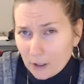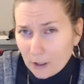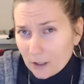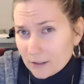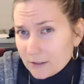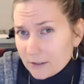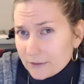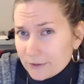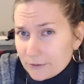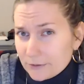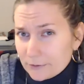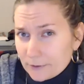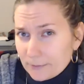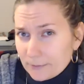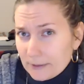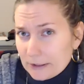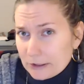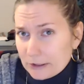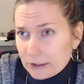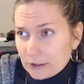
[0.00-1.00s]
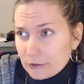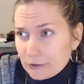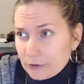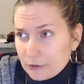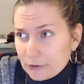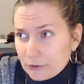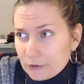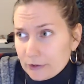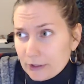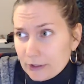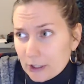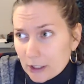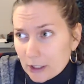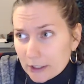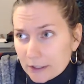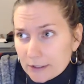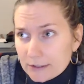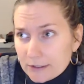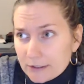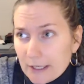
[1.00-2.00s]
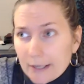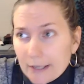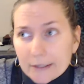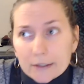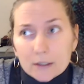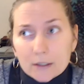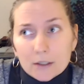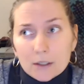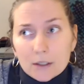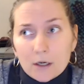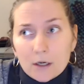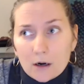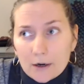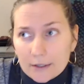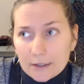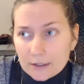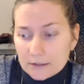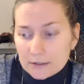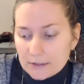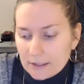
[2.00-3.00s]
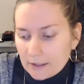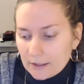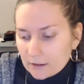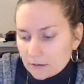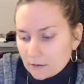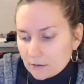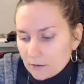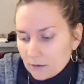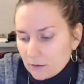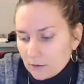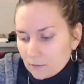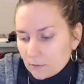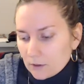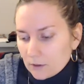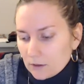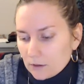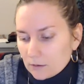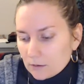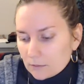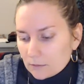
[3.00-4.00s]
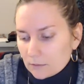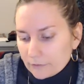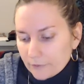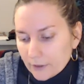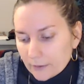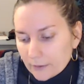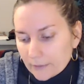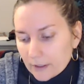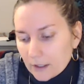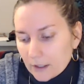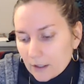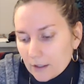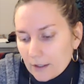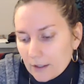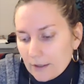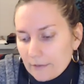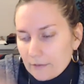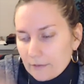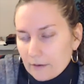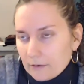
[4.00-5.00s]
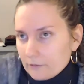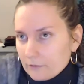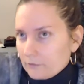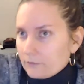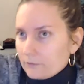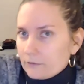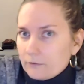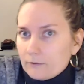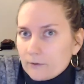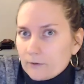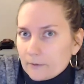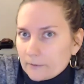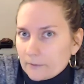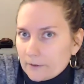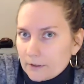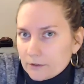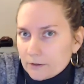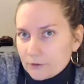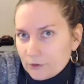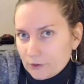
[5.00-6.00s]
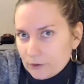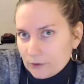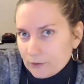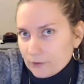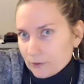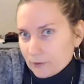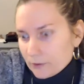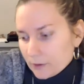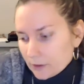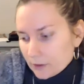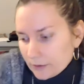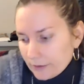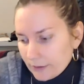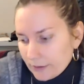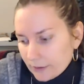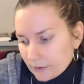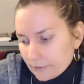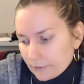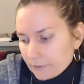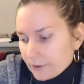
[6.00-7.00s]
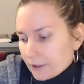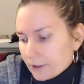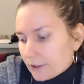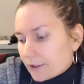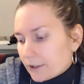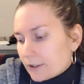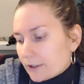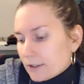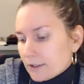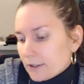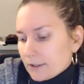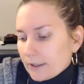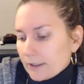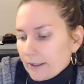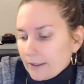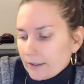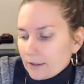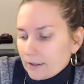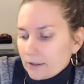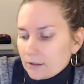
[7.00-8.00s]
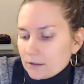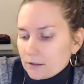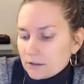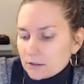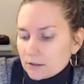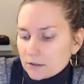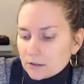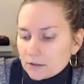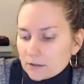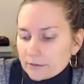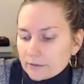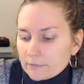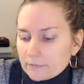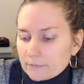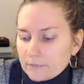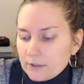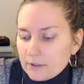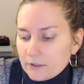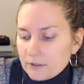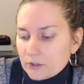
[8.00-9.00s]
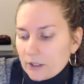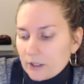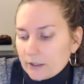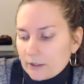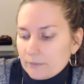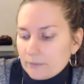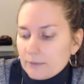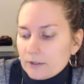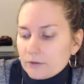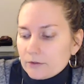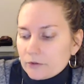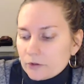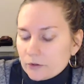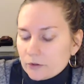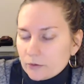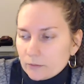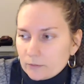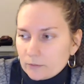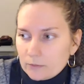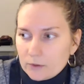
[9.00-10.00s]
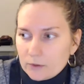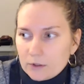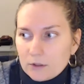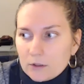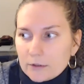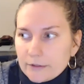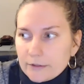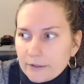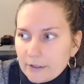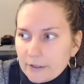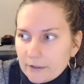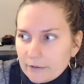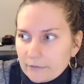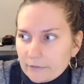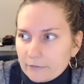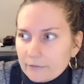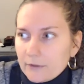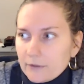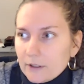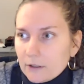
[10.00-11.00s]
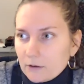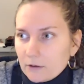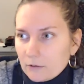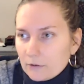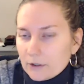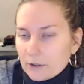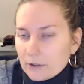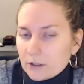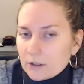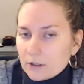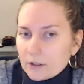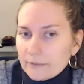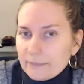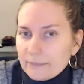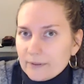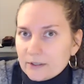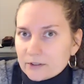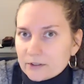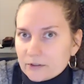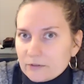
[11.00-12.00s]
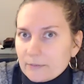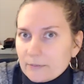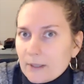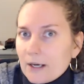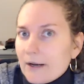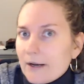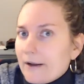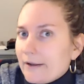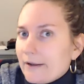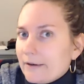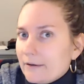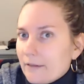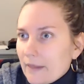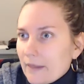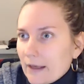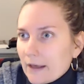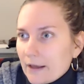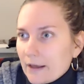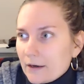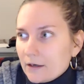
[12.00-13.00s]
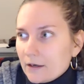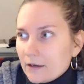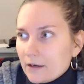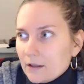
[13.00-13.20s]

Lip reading: these information to the architect. Architect will review it and then forward to the owner. And these documents will give the owner a peace of mind that